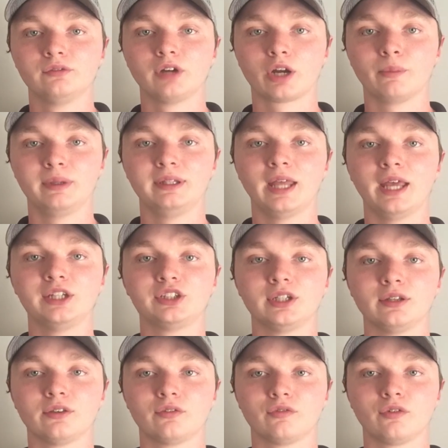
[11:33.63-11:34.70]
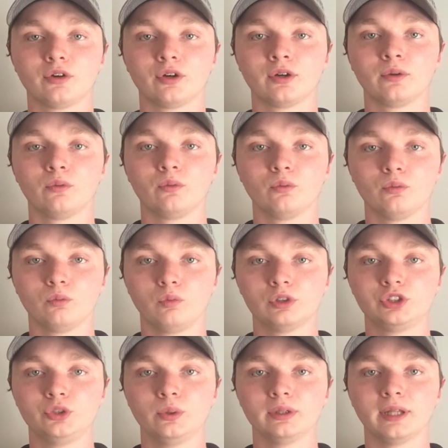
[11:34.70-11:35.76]
recommendations for
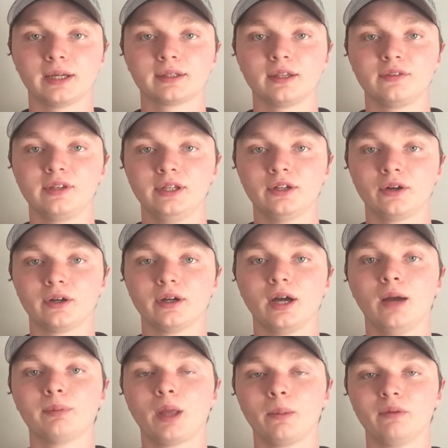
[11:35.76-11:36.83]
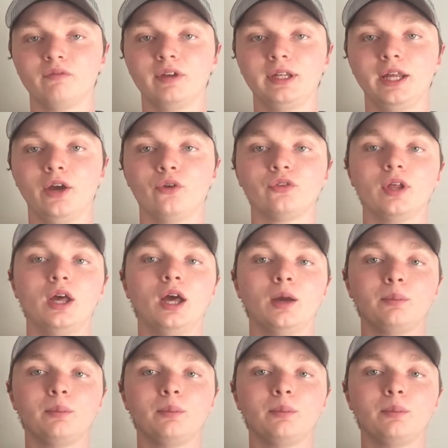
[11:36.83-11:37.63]
what you would like to see in our upcoming videos,